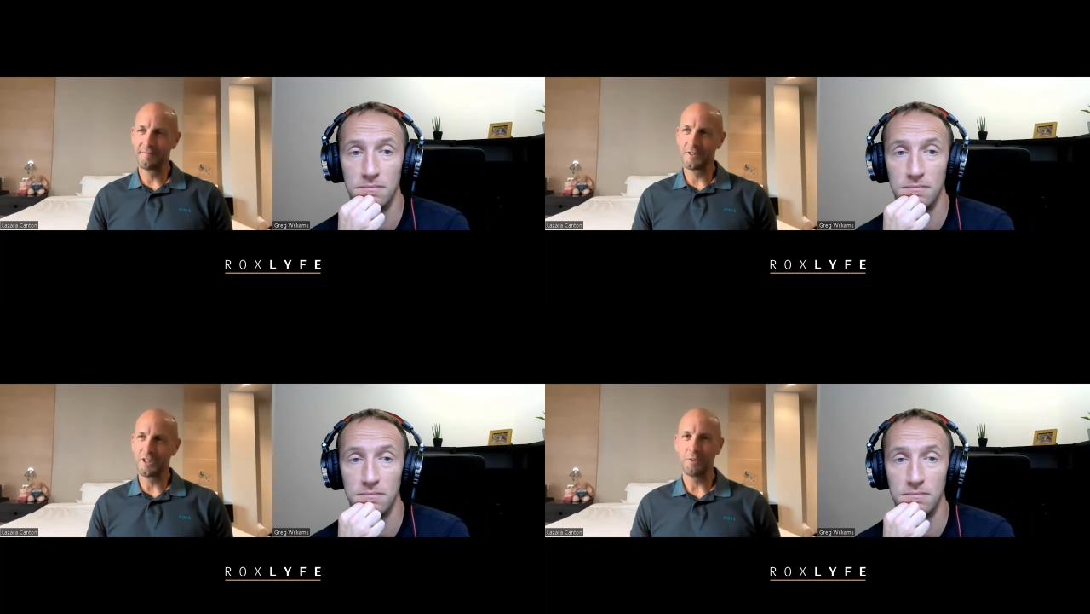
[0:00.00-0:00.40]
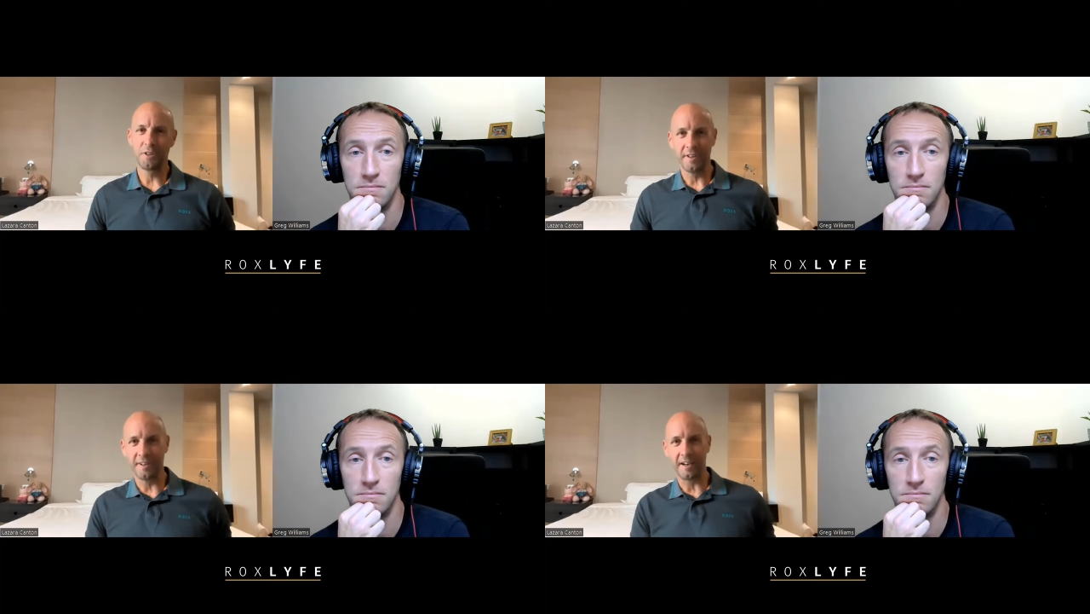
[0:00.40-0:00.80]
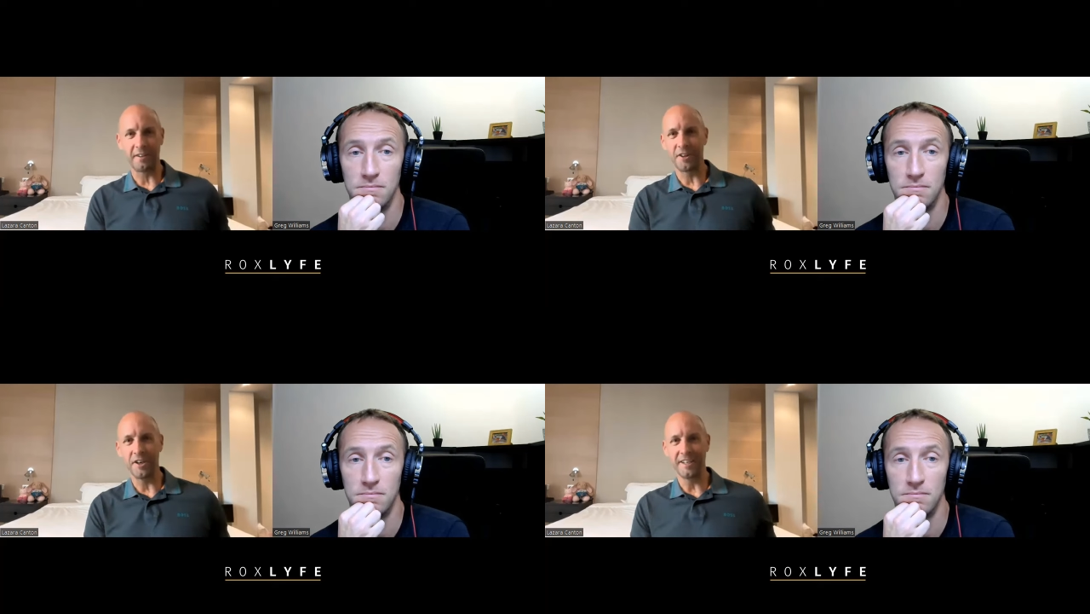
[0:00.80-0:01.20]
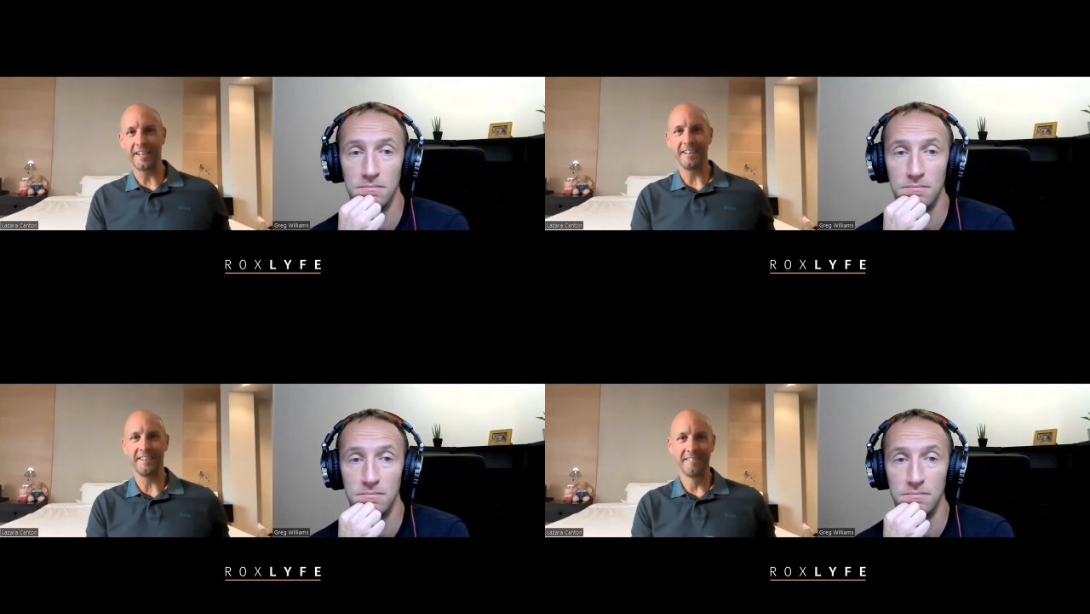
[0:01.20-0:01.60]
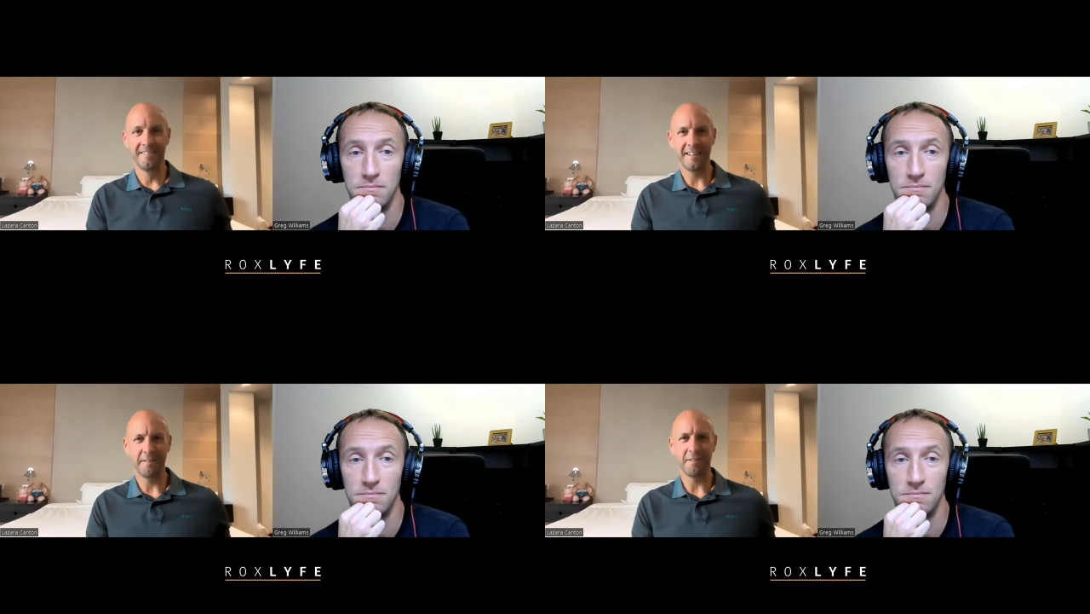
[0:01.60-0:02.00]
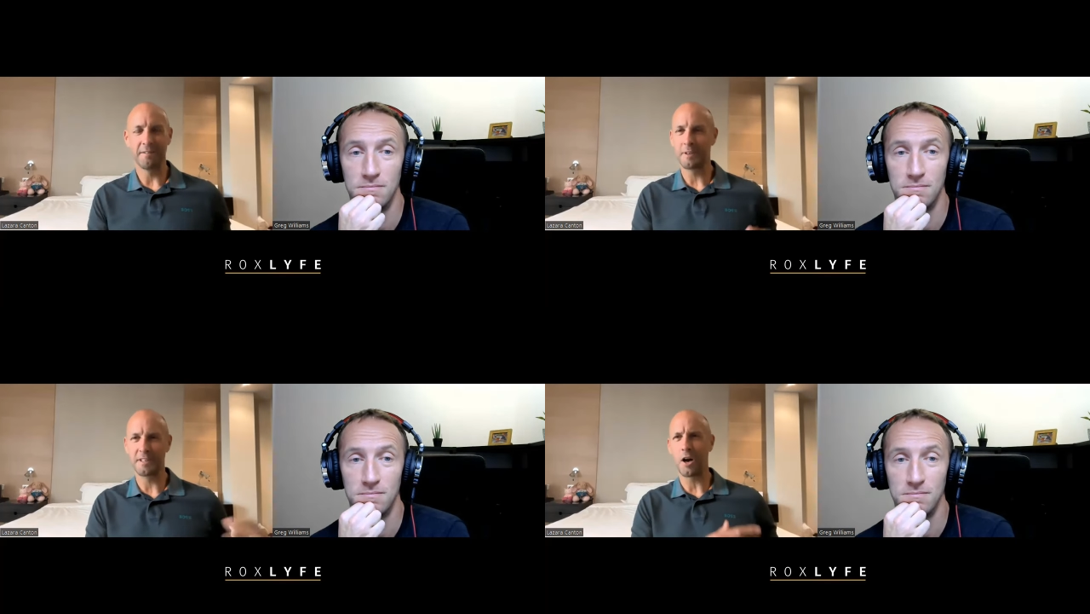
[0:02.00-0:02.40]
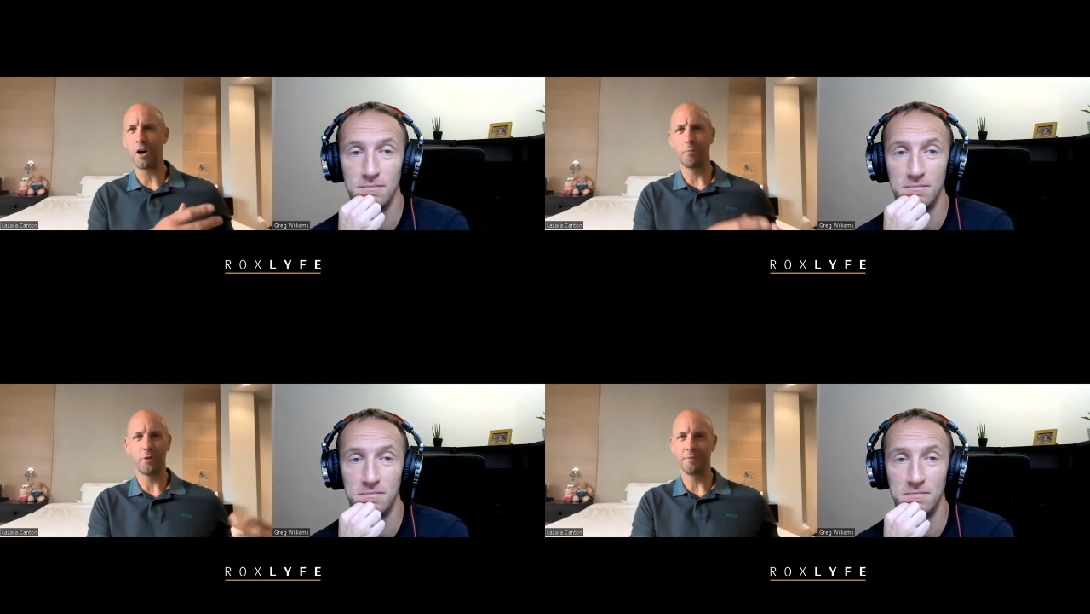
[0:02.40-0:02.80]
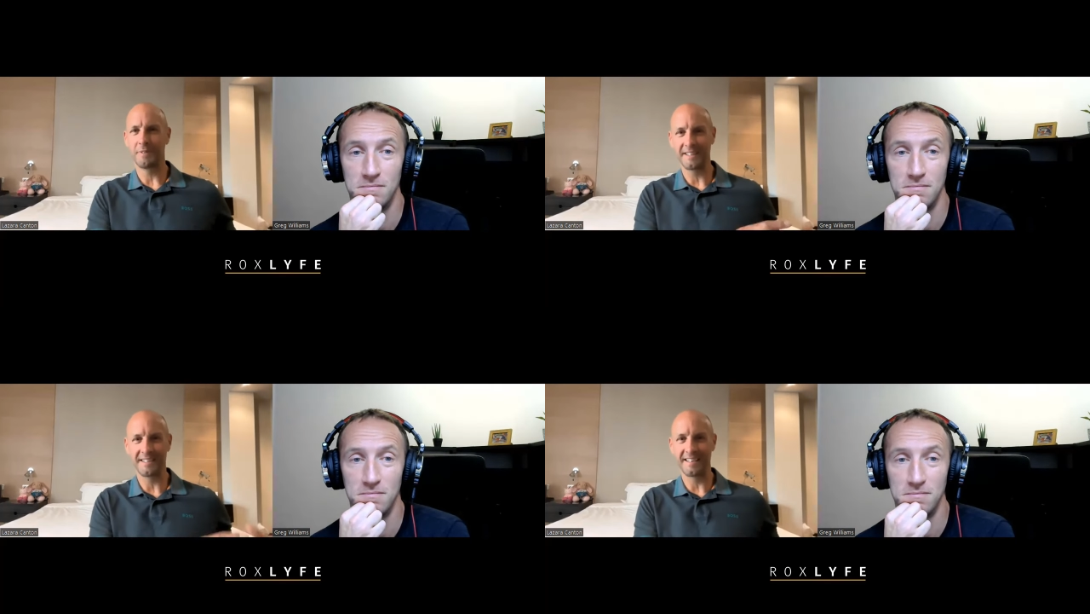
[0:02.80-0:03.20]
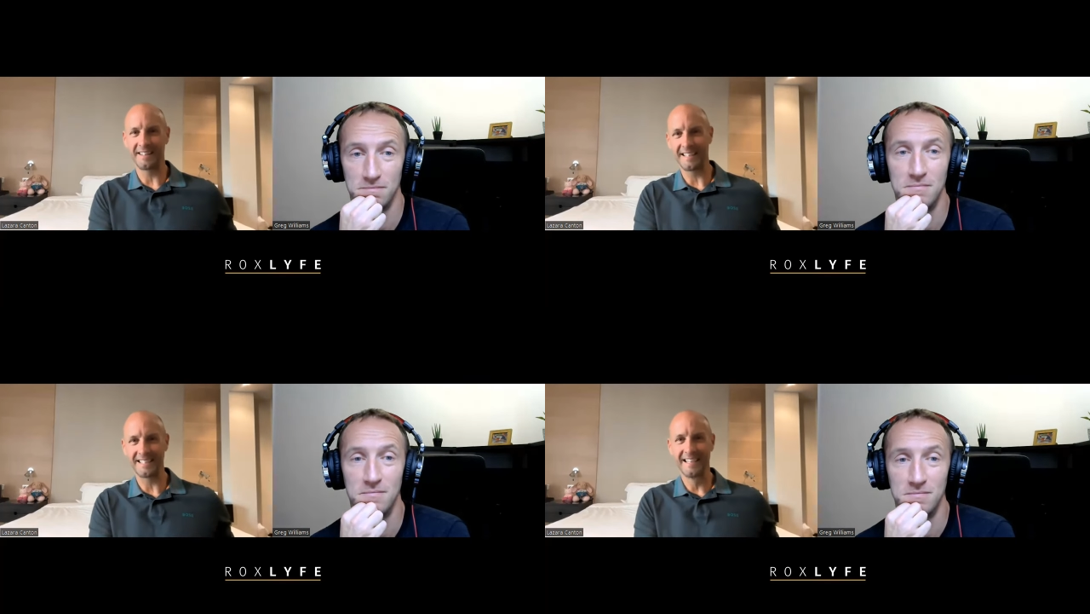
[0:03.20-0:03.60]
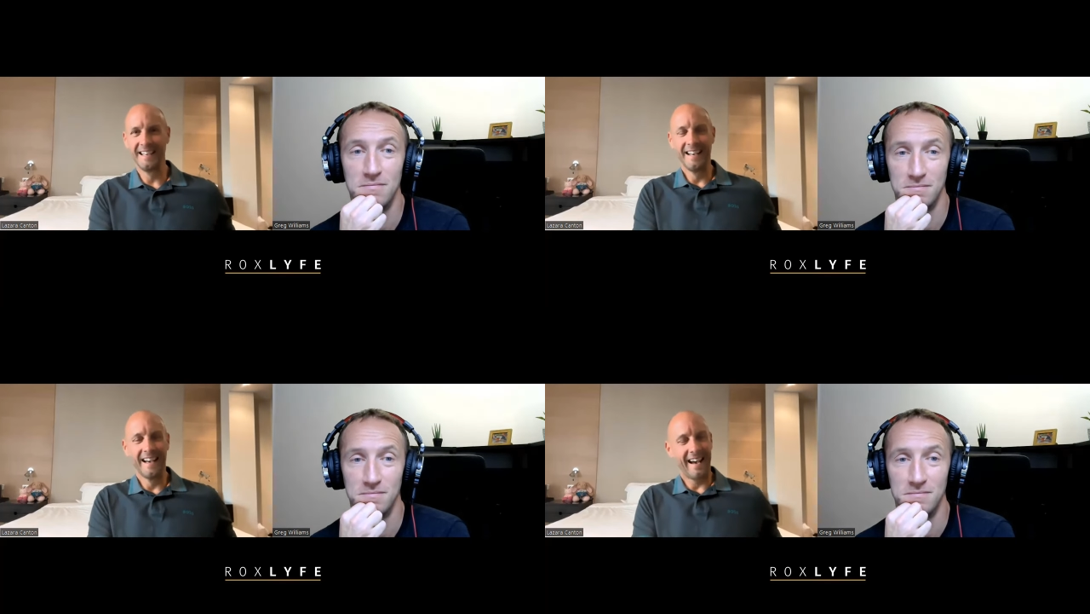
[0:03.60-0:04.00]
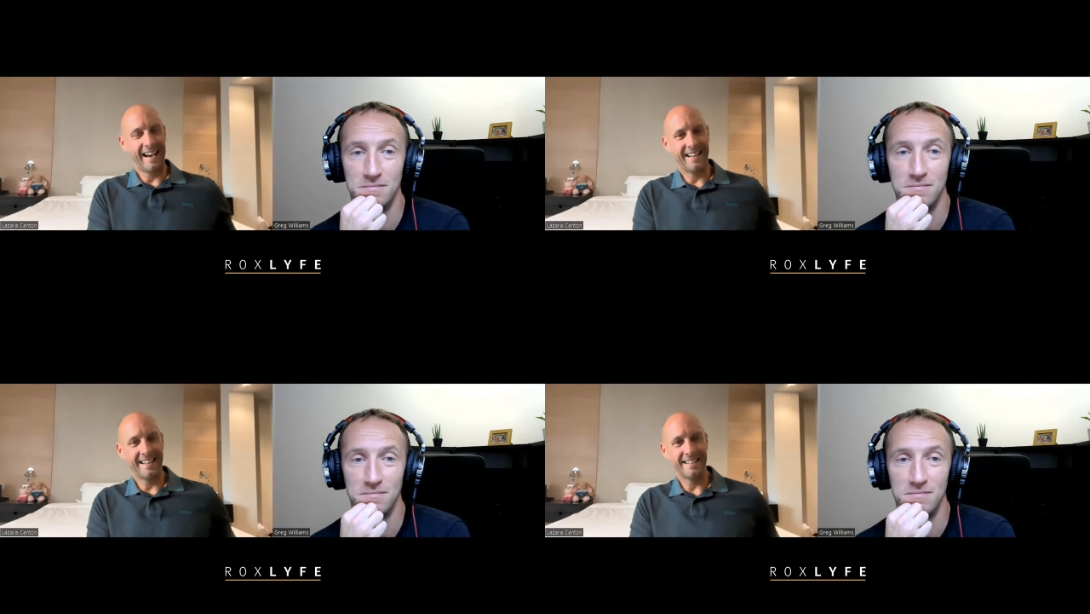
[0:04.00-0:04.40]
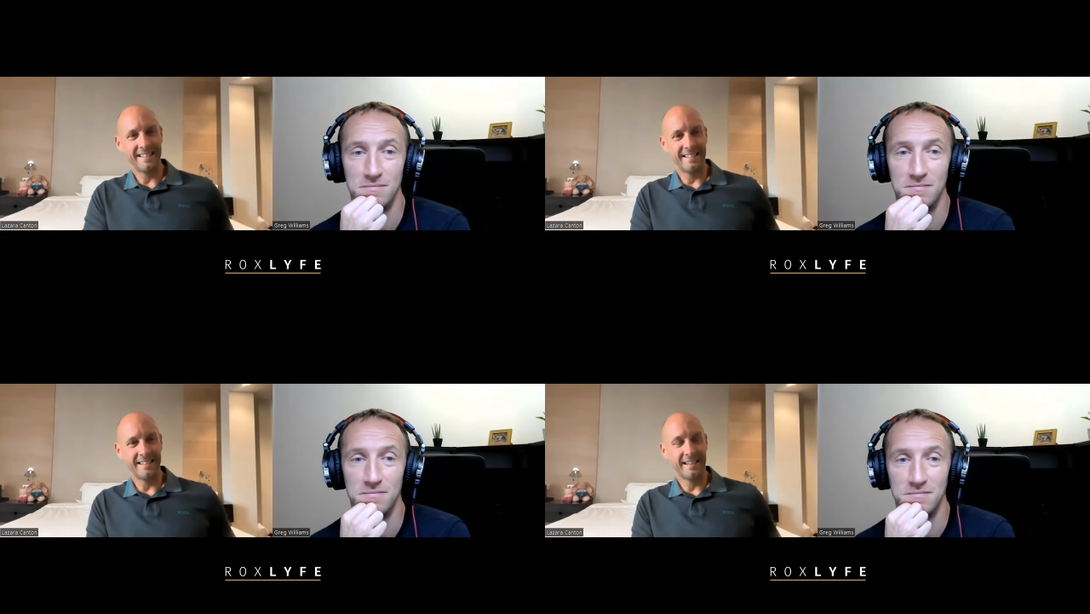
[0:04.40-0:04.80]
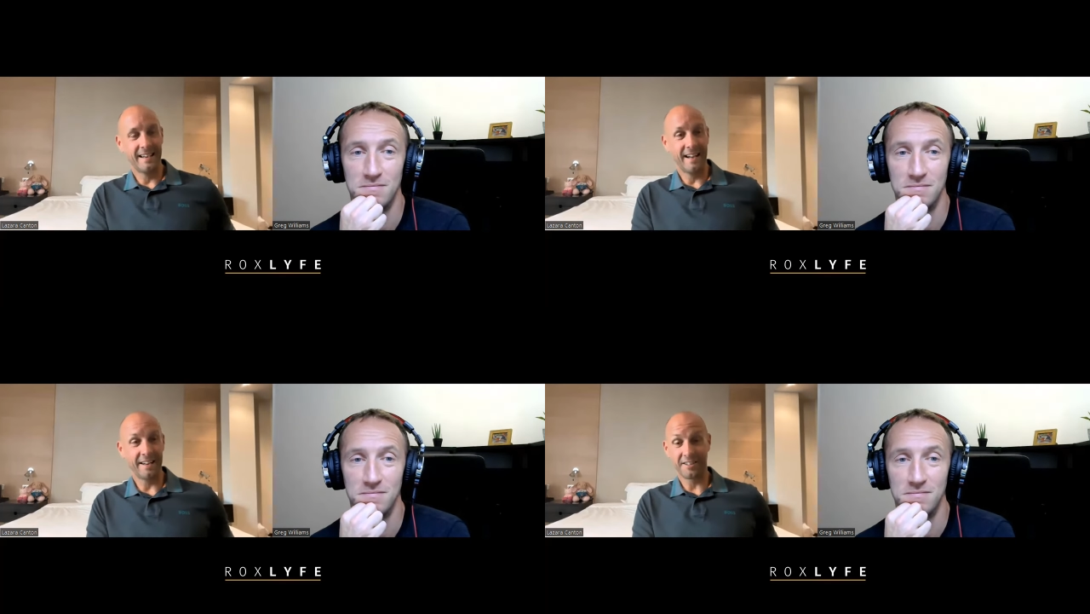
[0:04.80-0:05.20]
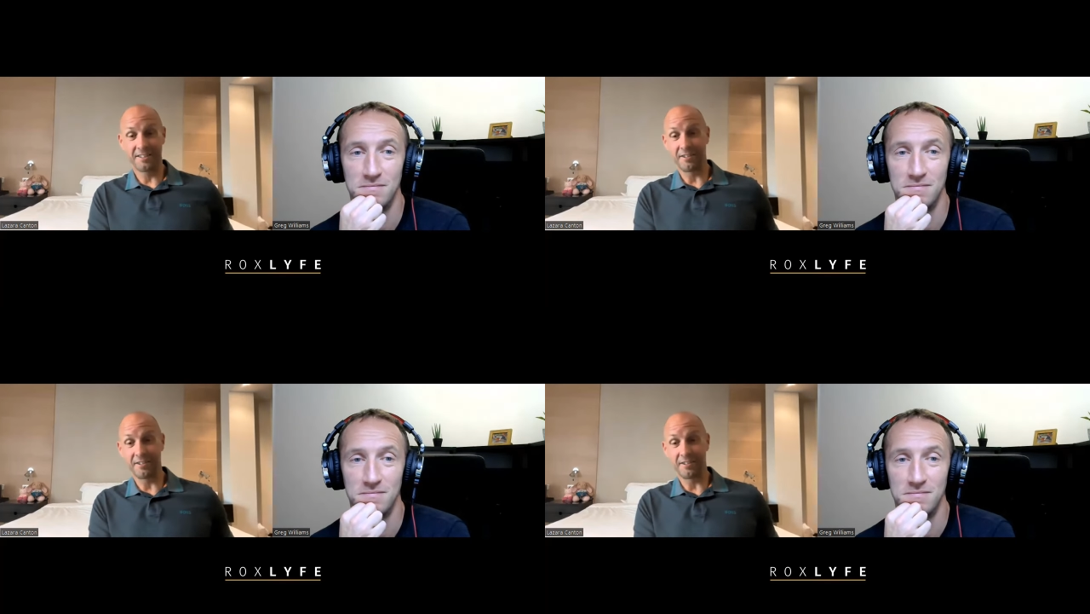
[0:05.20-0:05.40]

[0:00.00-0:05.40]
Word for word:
Speaker 1: she was doing a, like a thirty day thing with one of these Arbonne and one of these other things. Um, and I got some